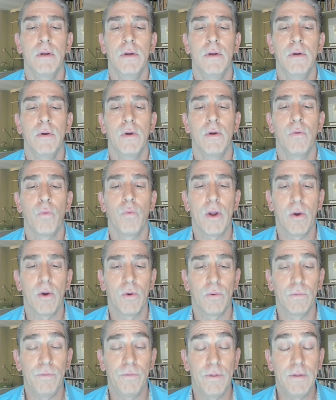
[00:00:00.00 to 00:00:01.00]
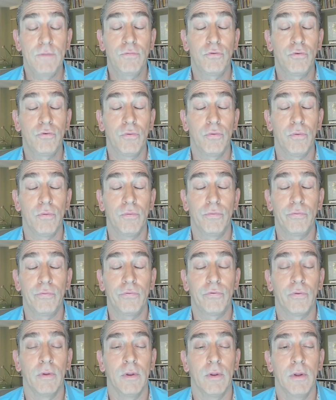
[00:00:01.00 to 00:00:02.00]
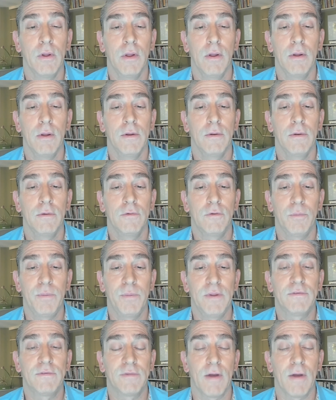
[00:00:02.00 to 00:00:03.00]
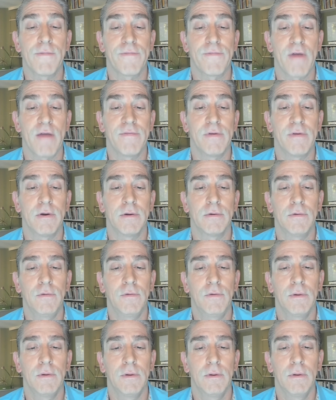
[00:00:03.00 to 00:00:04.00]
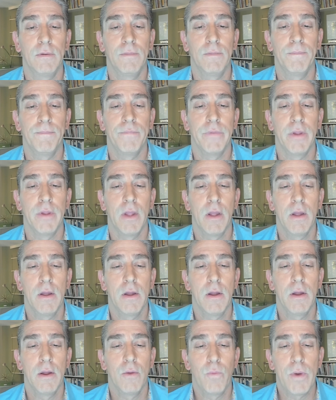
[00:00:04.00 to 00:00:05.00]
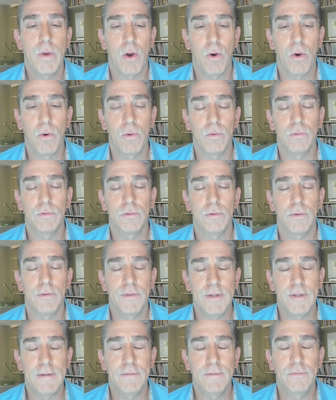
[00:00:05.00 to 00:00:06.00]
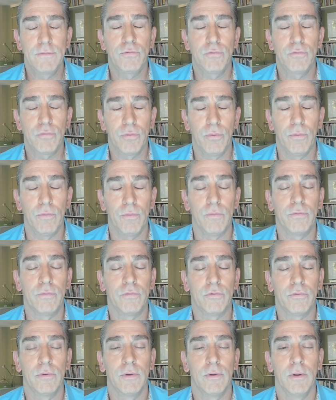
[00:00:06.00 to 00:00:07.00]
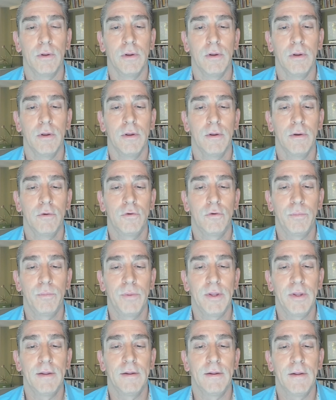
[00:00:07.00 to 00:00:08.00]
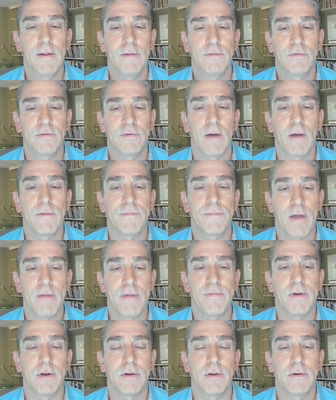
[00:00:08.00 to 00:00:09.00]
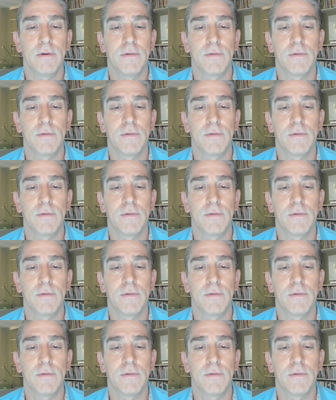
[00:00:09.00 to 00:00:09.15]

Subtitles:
We hold these truths to be self-evident. We hold these truths to be self-evident.